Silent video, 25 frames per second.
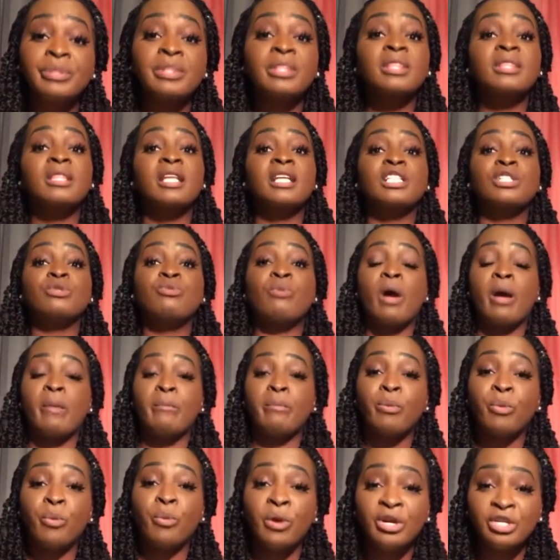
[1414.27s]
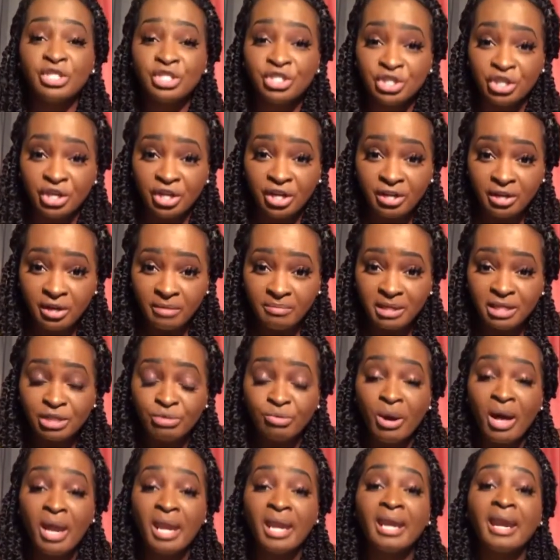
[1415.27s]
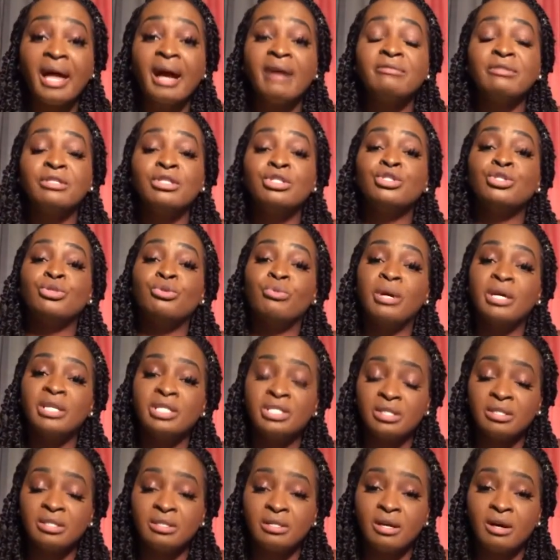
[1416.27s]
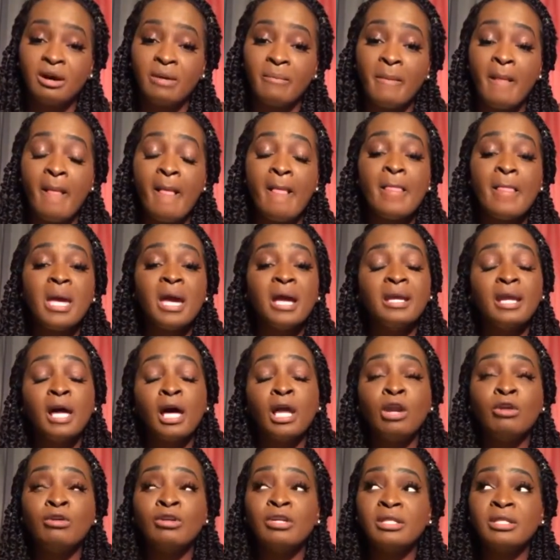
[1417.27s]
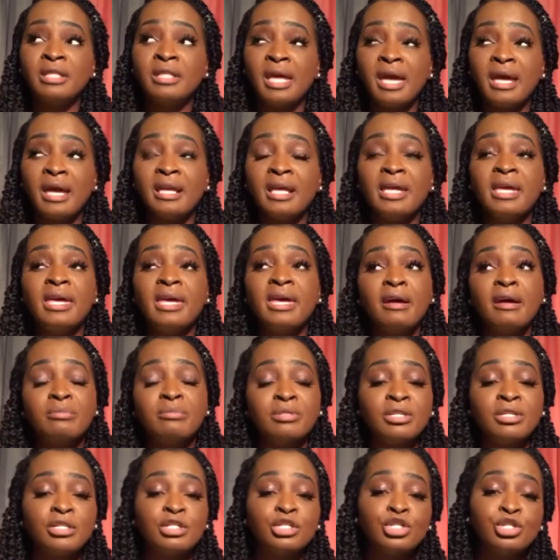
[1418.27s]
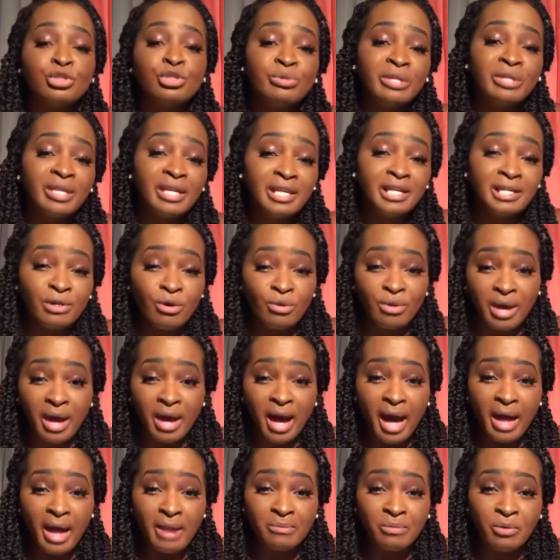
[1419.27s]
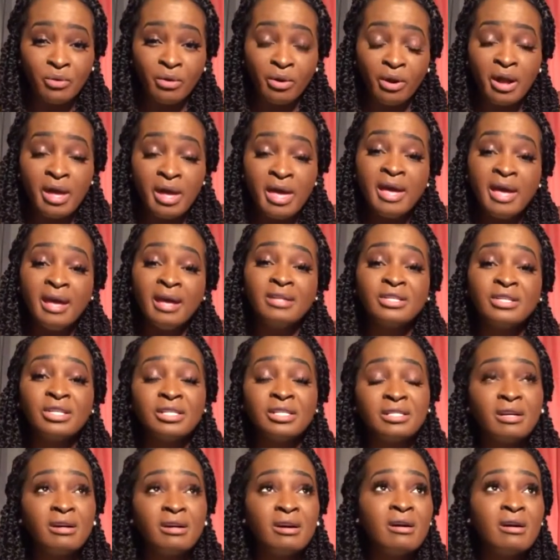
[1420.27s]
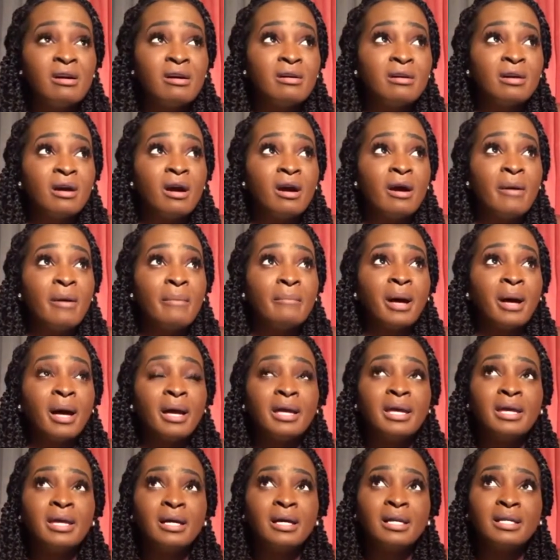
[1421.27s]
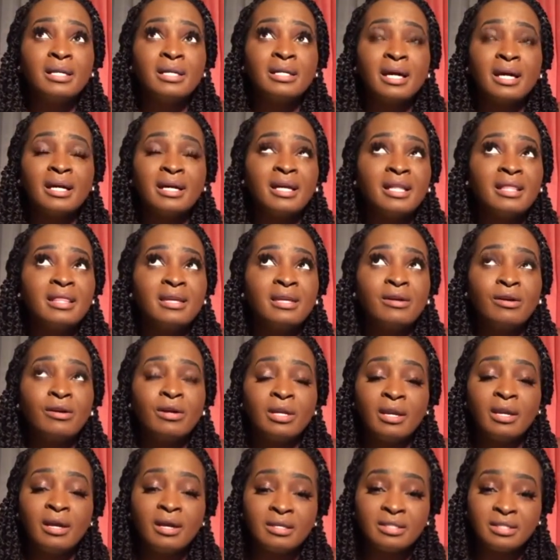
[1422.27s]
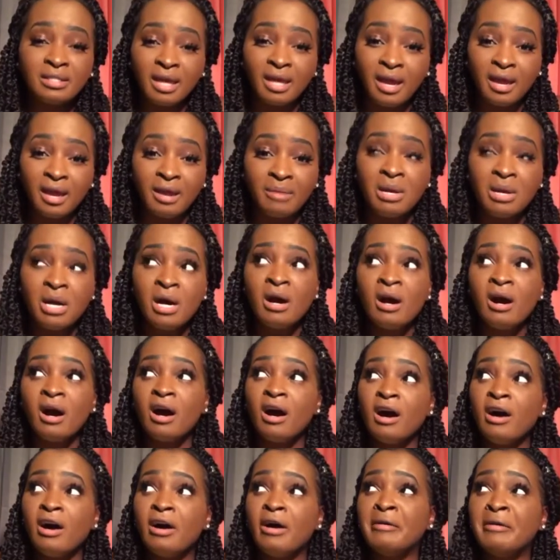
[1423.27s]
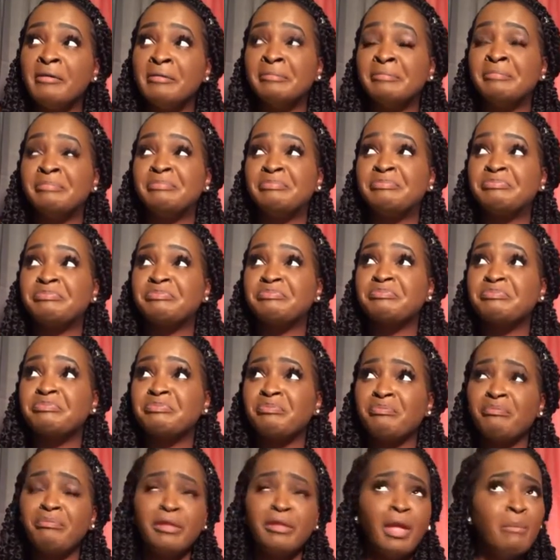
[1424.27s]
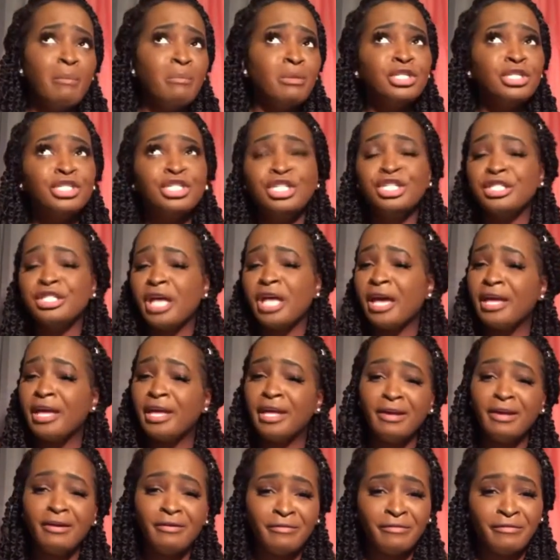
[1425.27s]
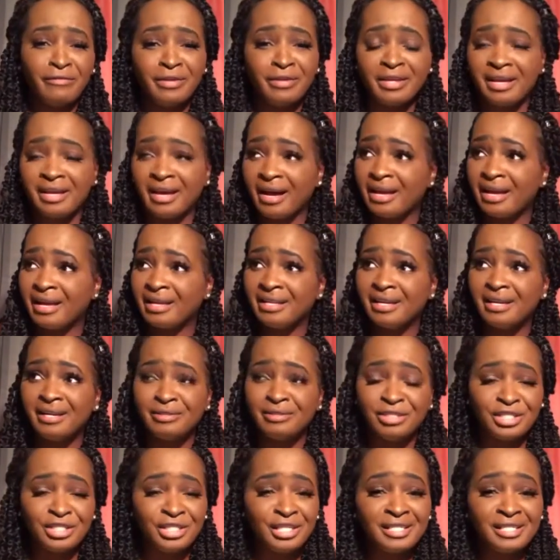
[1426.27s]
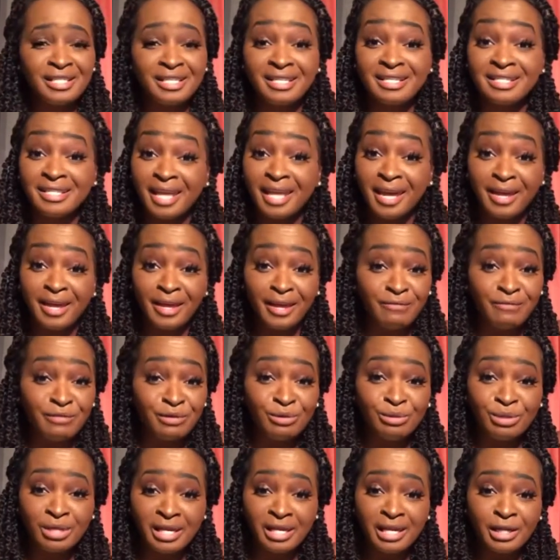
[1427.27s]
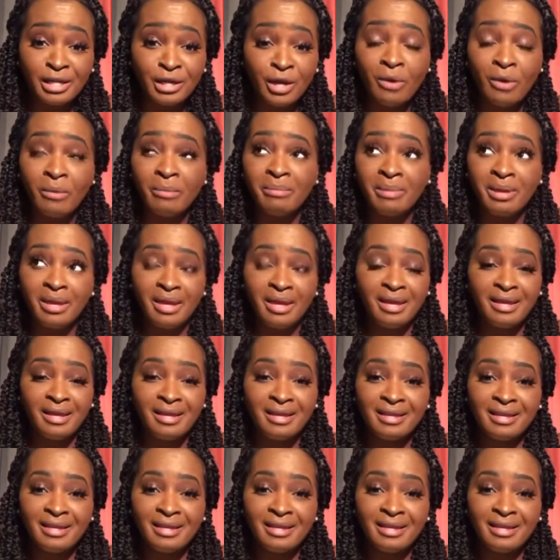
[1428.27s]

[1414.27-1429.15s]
That's why pressure comes. That's why life situations come. And not only that, it helps us to lean on God more. It's a song by Helen. I can't think of her last name. But she say, if Jesus say, if you lean on me,